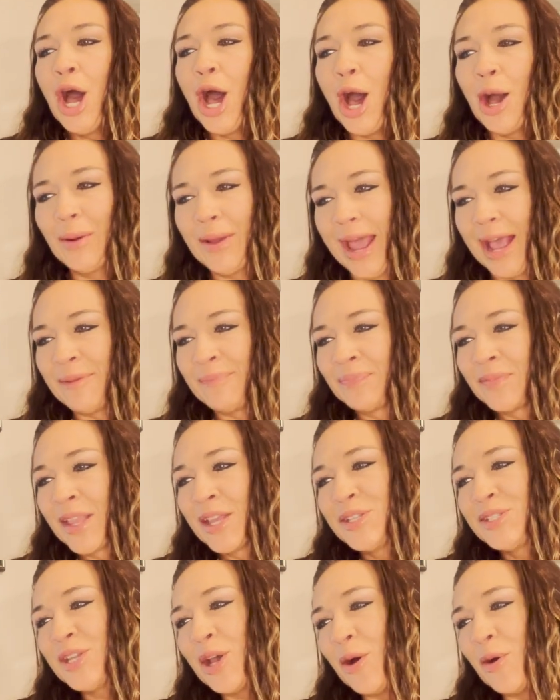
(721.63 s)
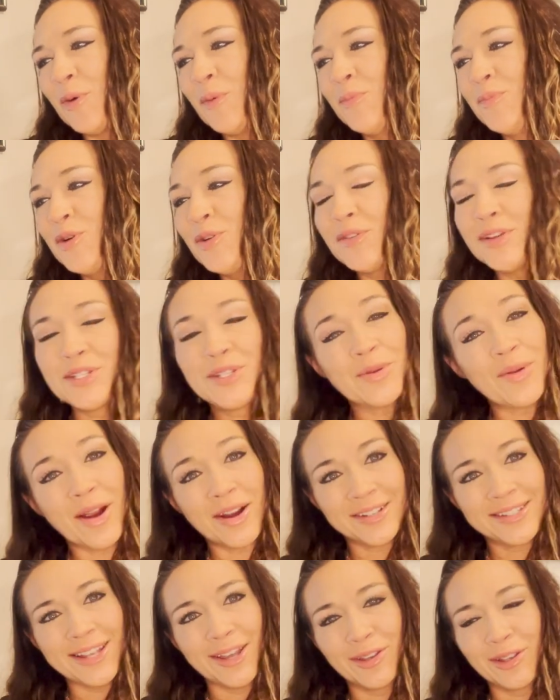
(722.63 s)
Okay, so moving to
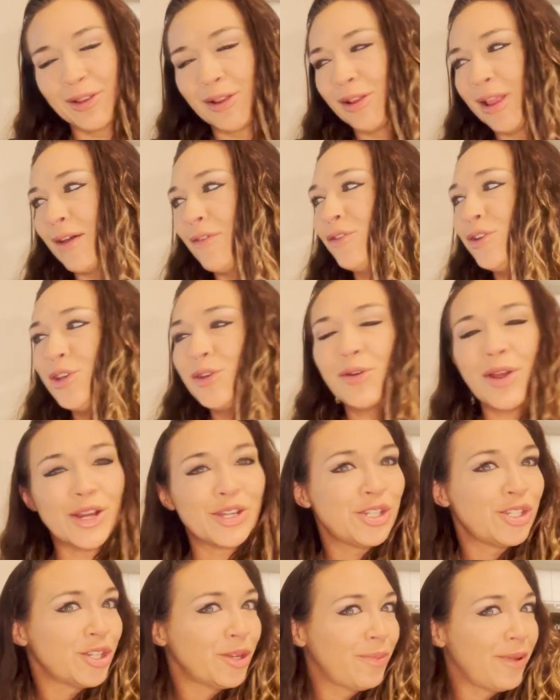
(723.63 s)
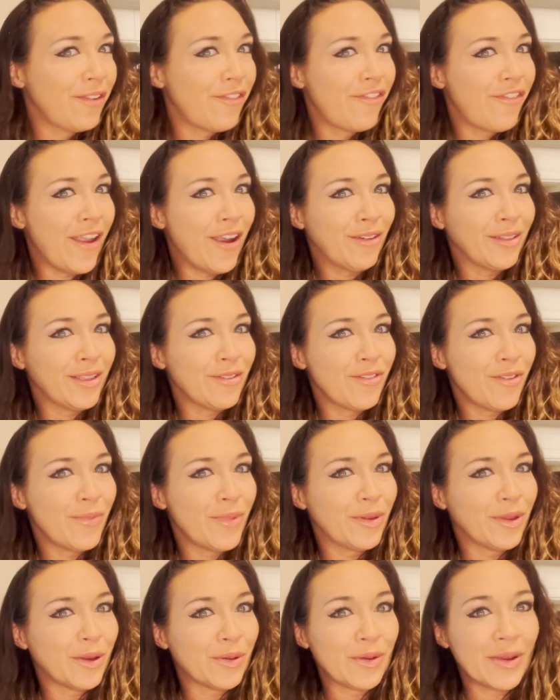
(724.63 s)
our cellular level, you guys should be fairly
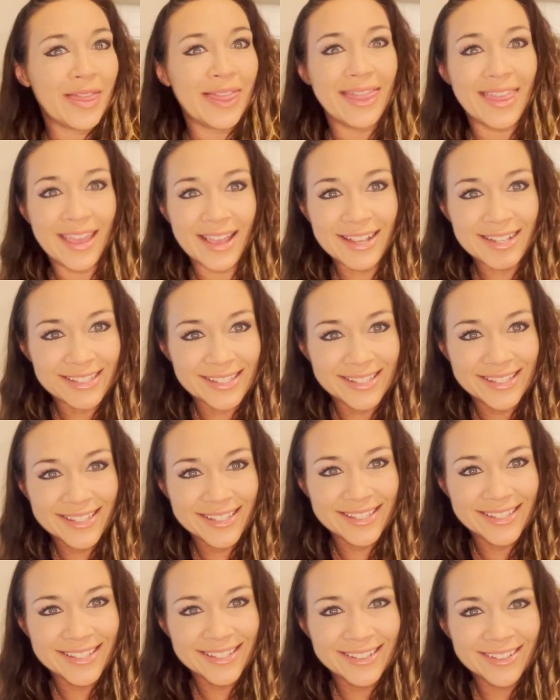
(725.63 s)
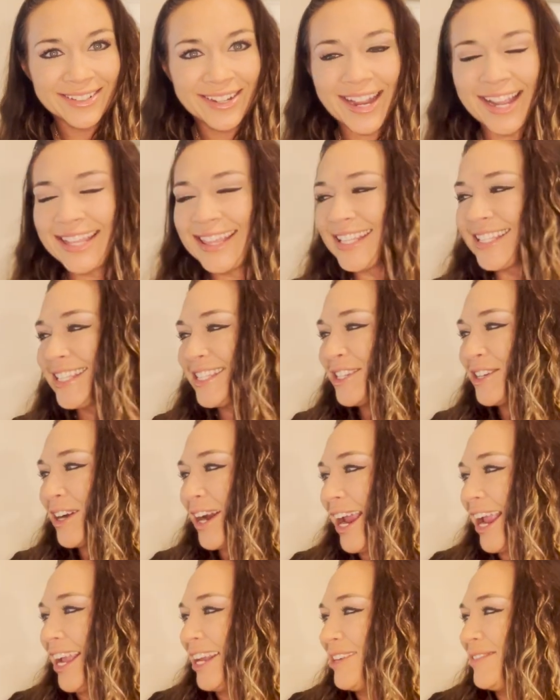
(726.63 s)
familiar with this, right? This is
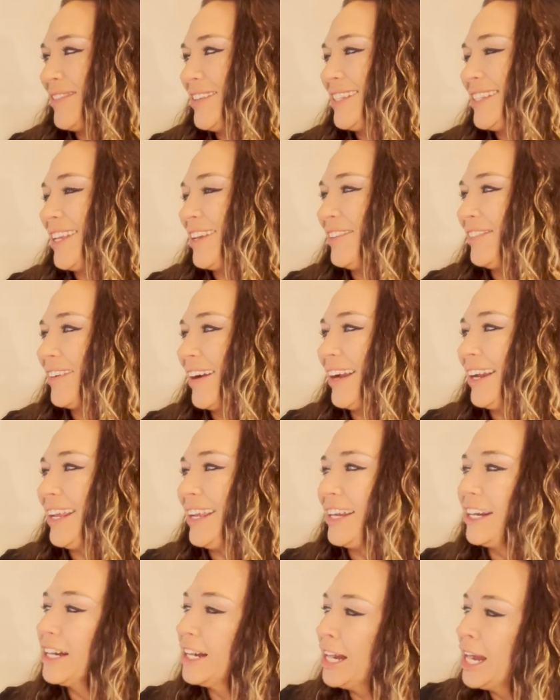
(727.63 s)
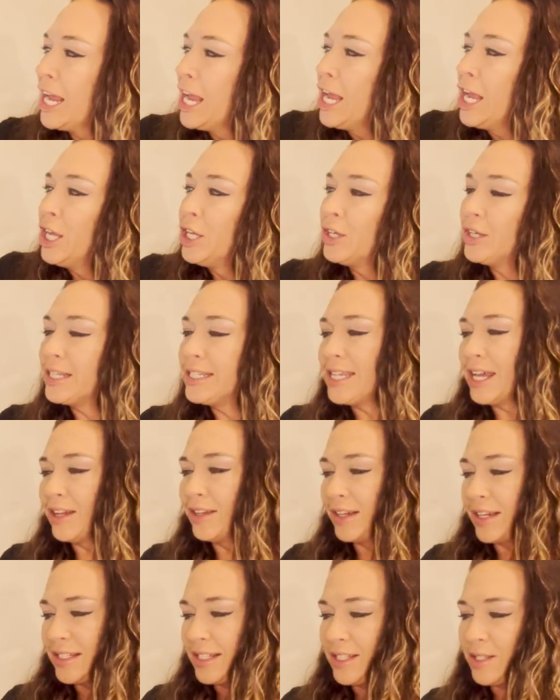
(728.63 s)
our animal cell right here. You can
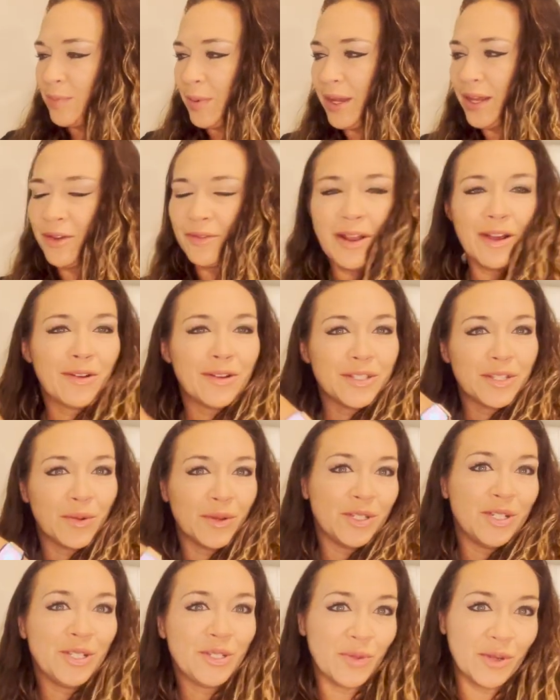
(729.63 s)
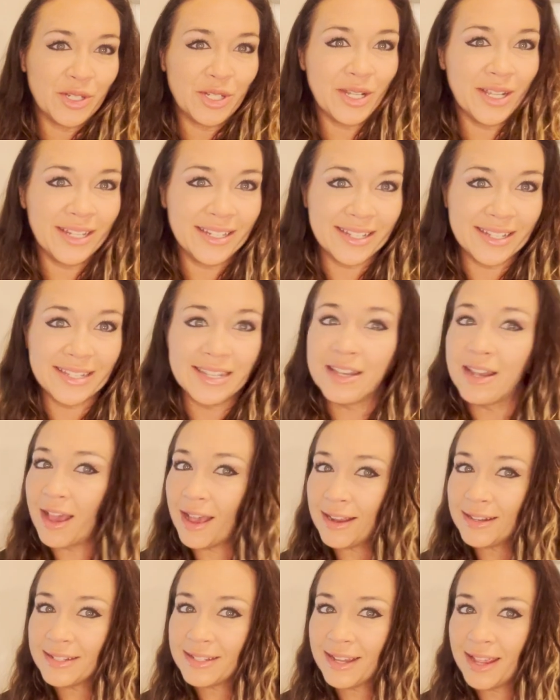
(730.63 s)
tell because it's big and round and squishy squishy and does
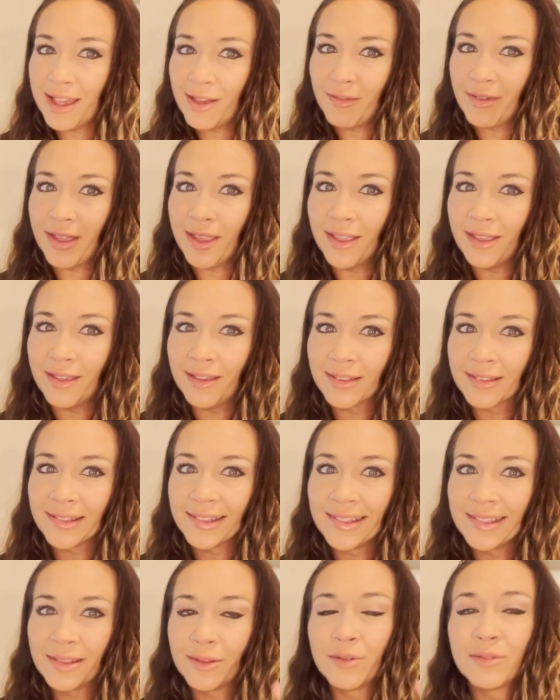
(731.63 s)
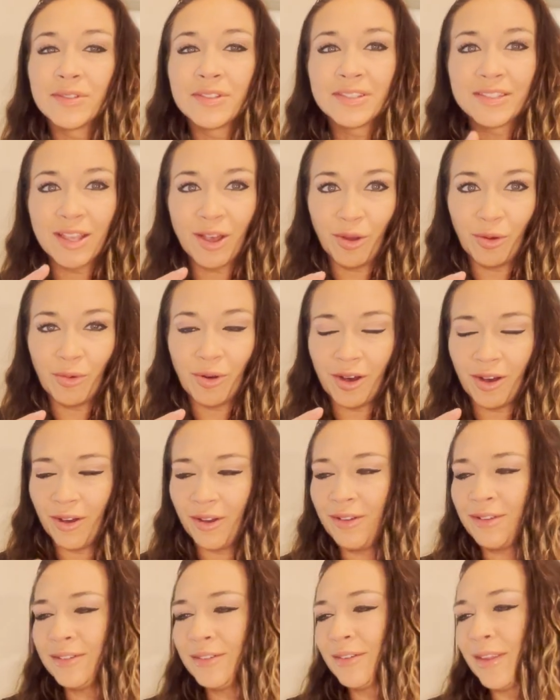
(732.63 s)
not have a cell
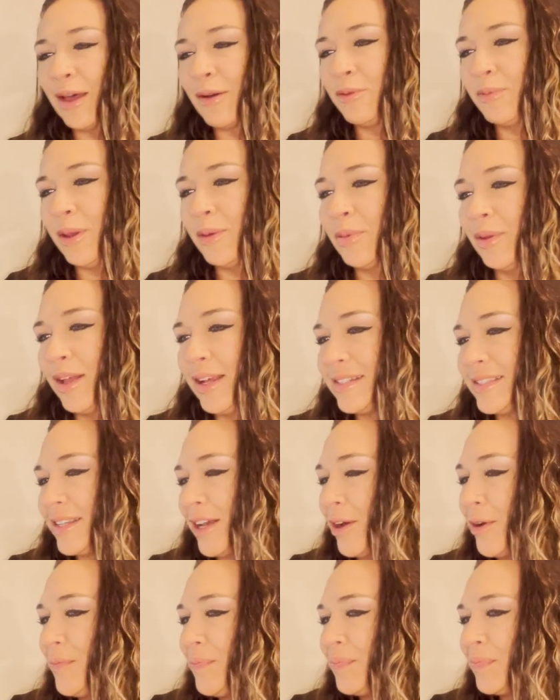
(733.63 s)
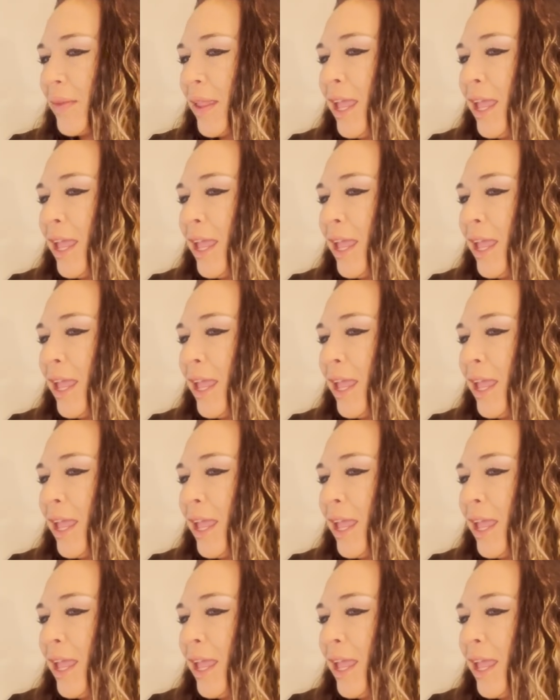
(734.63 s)
wall. That would be a plant cell.